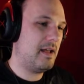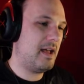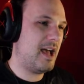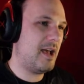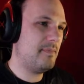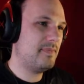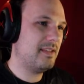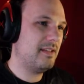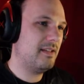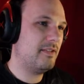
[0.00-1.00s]
Thank
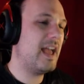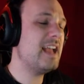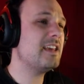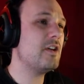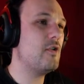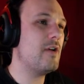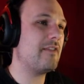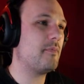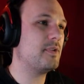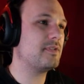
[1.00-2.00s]
you,
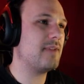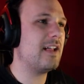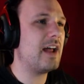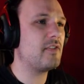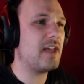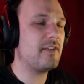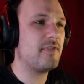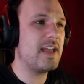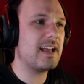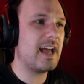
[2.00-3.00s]
whoever put... Well, I
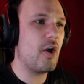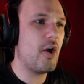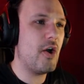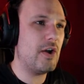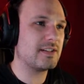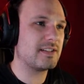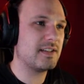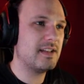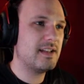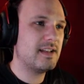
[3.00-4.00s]
think I heard
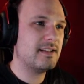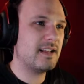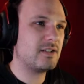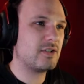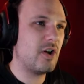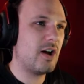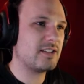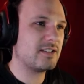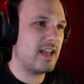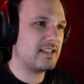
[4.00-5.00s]
that the
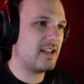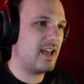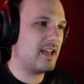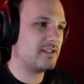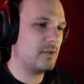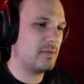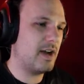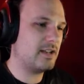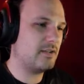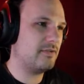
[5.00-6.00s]
gods, as some
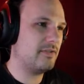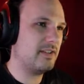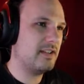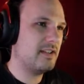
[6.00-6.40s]
kind of